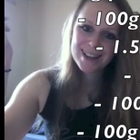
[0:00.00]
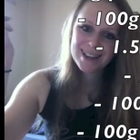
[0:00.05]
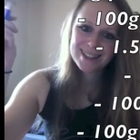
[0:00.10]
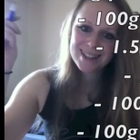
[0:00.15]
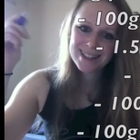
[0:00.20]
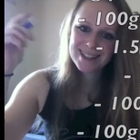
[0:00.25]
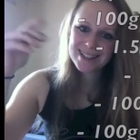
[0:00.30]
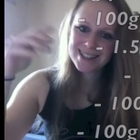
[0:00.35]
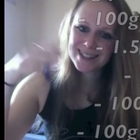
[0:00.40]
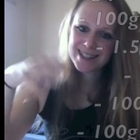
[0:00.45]

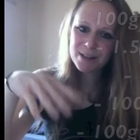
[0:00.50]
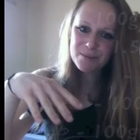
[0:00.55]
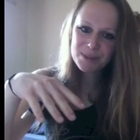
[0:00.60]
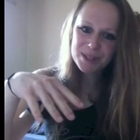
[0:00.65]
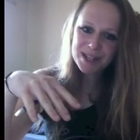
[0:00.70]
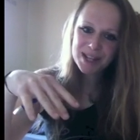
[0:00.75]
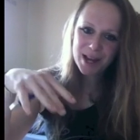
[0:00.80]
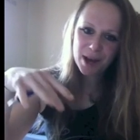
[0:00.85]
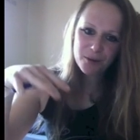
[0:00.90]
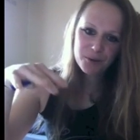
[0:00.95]
That is
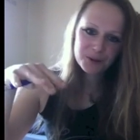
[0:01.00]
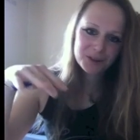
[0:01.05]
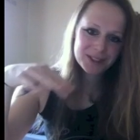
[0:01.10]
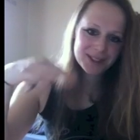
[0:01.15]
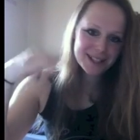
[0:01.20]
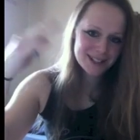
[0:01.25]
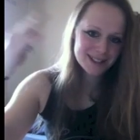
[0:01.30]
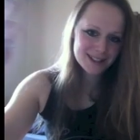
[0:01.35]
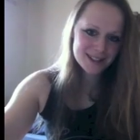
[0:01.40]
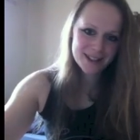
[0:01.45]
something I wouldn't
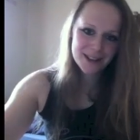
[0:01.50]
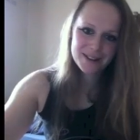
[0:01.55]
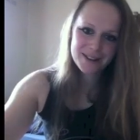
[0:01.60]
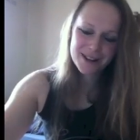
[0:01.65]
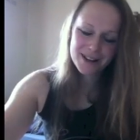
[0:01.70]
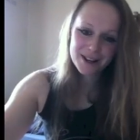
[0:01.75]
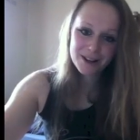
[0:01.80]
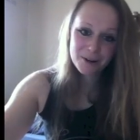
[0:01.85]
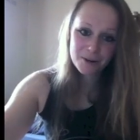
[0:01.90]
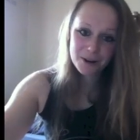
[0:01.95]

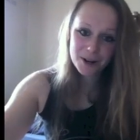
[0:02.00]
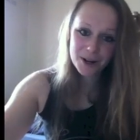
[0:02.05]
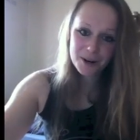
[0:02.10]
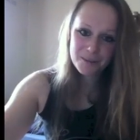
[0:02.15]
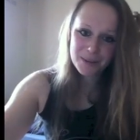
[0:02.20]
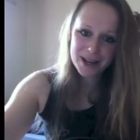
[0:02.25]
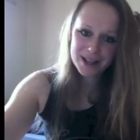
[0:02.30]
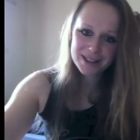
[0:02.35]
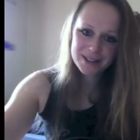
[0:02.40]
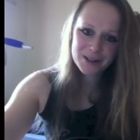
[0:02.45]
necessarily
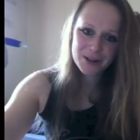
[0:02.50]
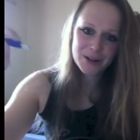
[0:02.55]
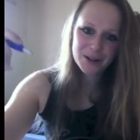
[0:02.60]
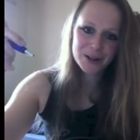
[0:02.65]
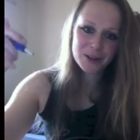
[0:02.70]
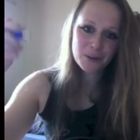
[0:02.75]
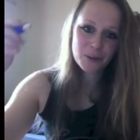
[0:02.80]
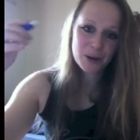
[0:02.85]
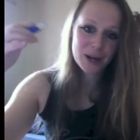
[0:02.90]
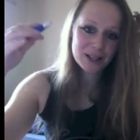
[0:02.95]
recommend
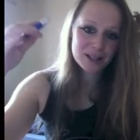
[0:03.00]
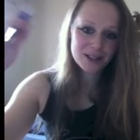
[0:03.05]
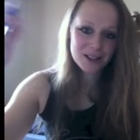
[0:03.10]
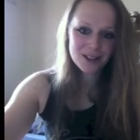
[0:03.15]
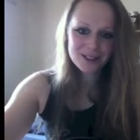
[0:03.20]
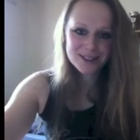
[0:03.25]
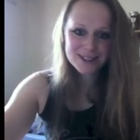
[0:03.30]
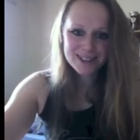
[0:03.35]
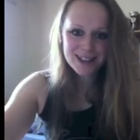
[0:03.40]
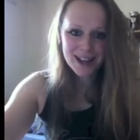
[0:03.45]
on a weight
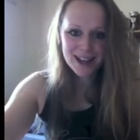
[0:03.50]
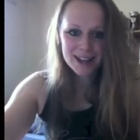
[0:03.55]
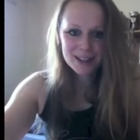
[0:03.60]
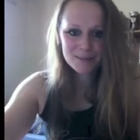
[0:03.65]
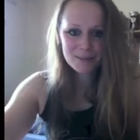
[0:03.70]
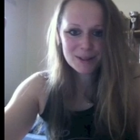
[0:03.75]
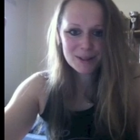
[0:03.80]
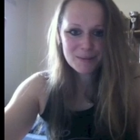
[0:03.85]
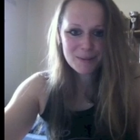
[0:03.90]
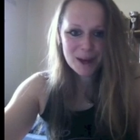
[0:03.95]
loss diet,
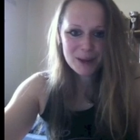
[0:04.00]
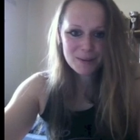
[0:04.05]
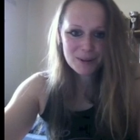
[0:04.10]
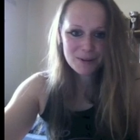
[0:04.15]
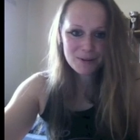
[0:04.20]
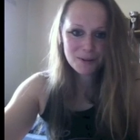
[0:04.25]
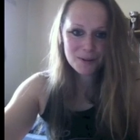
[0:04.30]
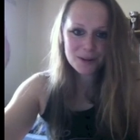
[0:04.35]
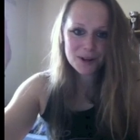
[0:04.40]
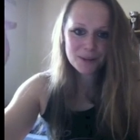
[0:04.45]
but maybe
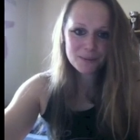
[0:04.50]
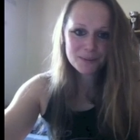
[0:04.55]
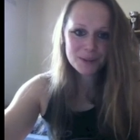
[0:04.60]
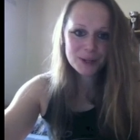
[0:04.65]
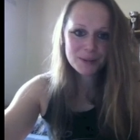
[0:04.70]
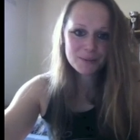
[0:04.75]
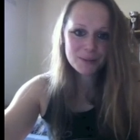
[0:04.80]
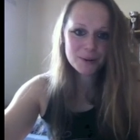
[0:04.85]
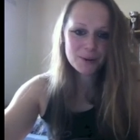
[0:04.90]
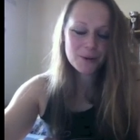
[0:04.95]
for
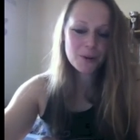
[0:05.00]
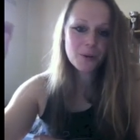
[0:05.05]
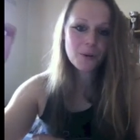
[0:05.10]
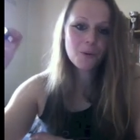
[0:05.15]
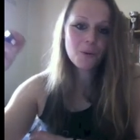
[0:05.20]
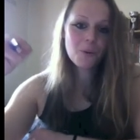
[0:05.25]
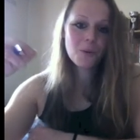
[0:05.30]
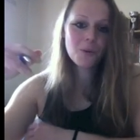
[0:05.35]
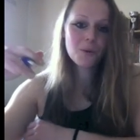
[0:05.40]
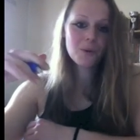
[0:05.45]
people
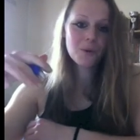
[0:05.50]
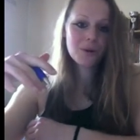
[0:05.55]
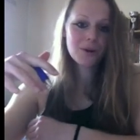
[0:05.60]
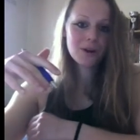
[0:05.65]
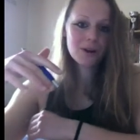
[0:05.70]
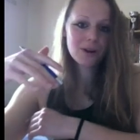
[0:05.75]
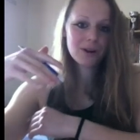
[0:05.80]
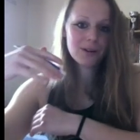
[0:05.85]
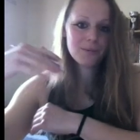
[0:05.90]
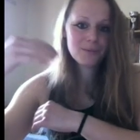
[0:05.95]
who
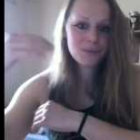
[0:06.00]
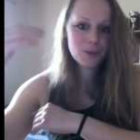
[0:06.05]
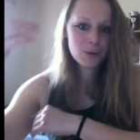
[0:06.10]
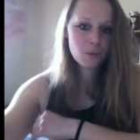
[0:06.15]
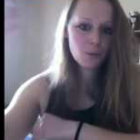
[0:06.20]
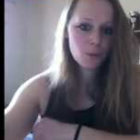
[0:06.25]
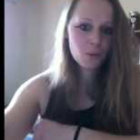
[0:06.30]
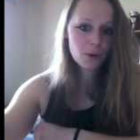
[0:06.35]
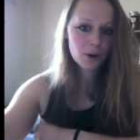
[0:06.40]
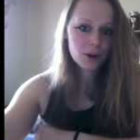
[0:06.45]

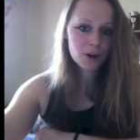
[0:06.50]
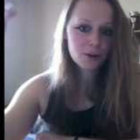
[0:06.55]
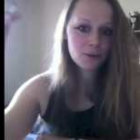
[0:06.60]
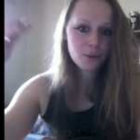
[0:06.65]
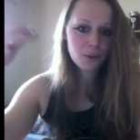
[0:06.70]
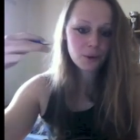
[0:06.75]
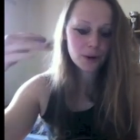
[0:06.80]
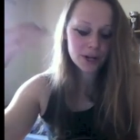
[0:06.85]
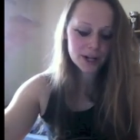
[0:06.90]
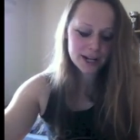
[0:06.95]
work
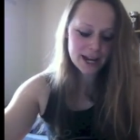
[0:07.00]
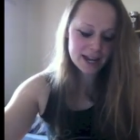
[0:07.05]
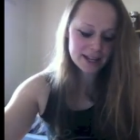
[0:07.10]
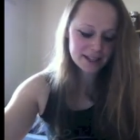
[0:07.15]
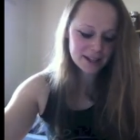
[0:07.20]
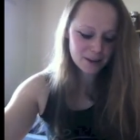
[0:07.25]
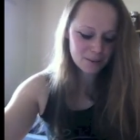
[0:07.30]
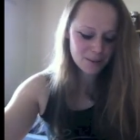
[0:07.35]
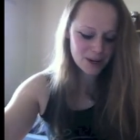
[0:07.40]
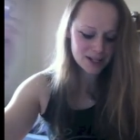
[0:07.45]
for
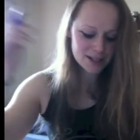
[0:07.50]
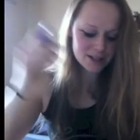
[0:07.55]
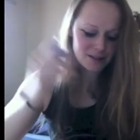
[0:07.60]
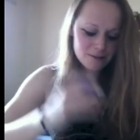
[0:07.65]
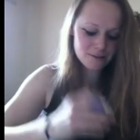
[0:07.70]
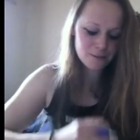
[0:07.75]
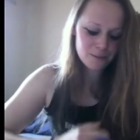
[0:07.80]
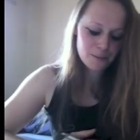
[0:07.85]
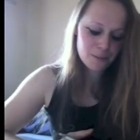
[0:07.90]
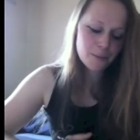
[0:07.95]
gaining
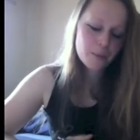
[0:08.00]
muscle.